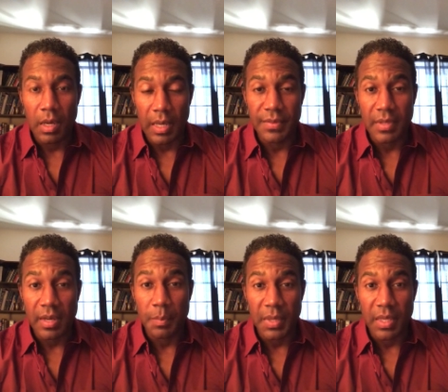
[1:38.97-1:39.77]
lives
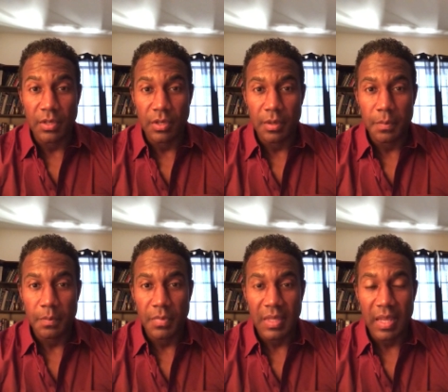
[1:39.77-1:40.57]
on the beach,
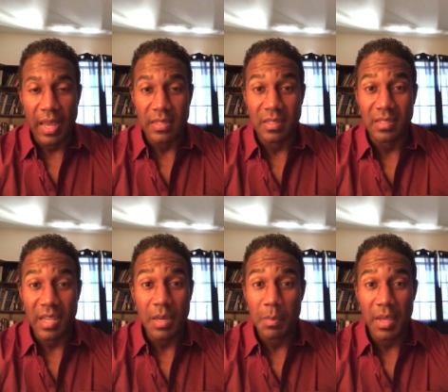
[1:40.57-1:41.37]
has a
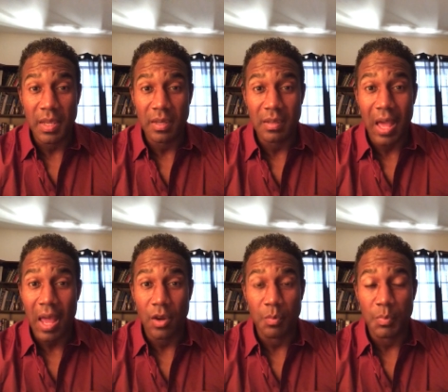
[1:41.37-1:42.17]
$10 million
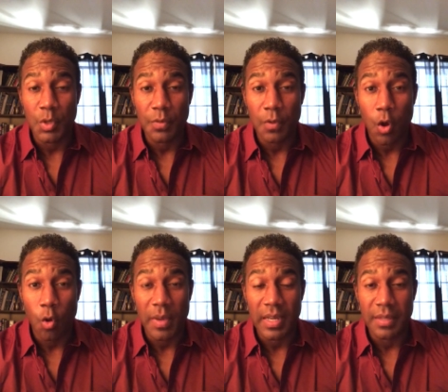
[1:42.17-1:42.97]
beautiful
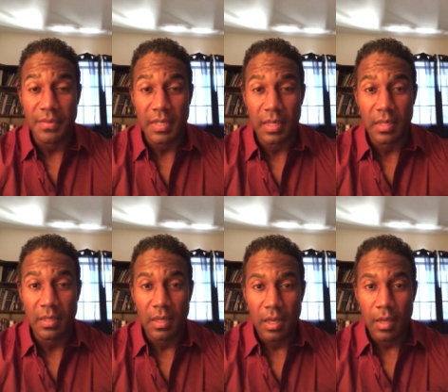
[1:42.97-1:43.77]
home he lives in,
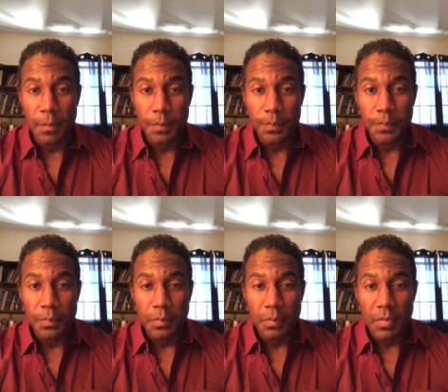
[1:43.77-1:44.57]

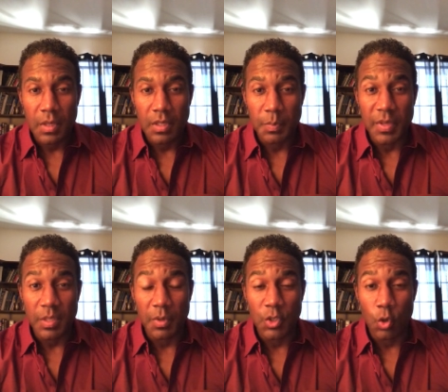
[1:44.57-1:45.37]
spent
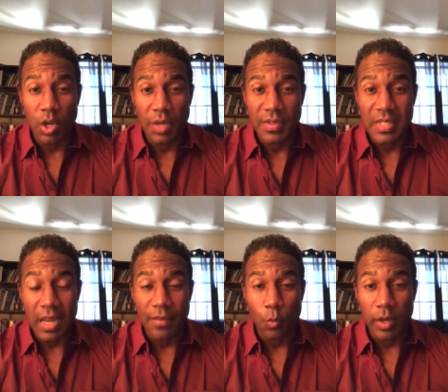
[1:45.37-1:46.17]
the majority of his
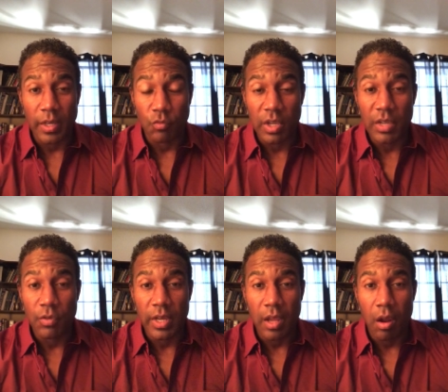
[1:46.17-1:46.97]
life working really,
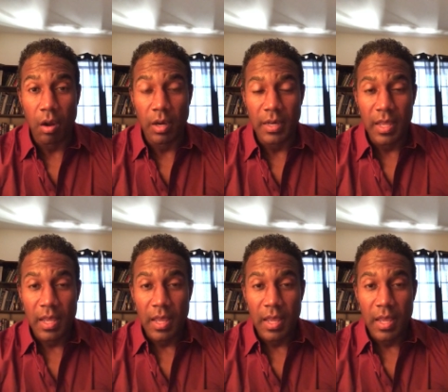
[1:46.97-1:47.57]
really hard,